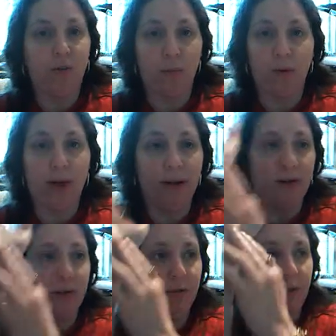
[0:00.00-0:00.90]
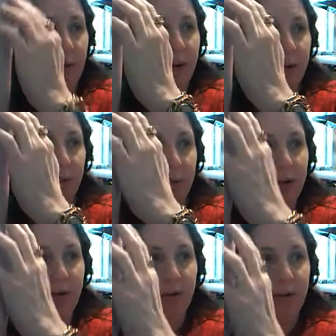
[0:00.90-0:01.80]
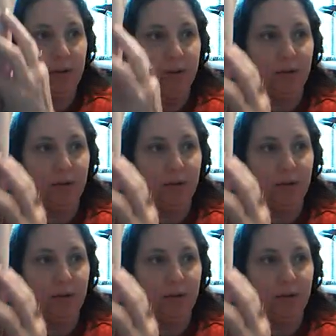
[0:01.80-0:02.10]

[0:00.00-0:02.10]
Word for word: spread from my wrist